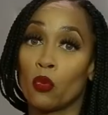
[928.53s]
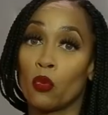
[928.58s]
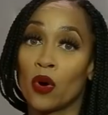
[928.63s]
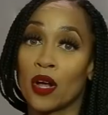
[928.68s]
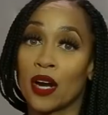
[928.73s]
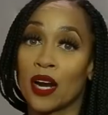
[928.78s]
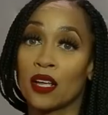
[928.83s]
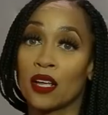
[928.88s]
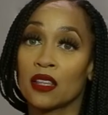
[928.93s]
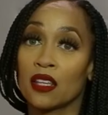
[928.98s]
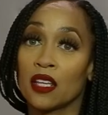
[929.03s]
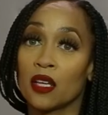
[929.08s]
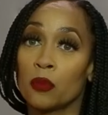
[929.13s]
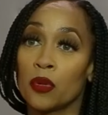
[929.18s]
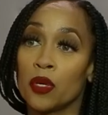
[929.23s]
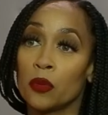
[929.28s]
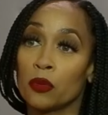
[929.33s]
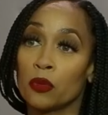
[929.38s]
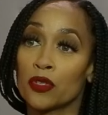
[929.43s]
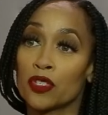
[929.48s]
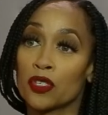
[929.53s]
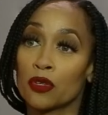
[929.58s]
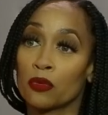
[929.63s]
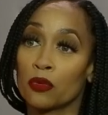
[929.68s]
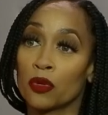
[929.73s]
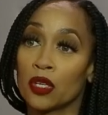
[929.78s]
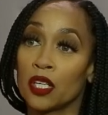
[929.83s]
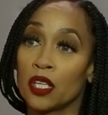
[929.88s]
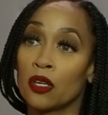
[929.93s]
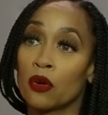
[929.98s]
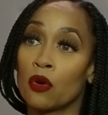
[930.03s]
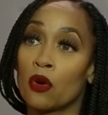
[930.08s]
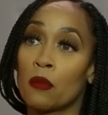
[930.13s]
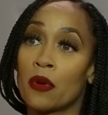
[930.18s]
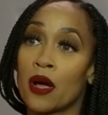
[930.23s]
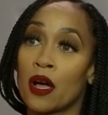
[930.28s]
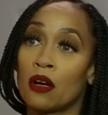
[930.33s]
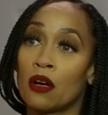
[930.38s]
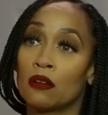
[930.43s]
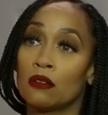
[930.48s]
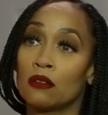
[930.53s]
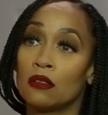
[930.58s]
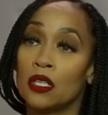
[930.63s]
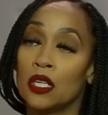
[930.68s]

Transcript: What I think people should really know about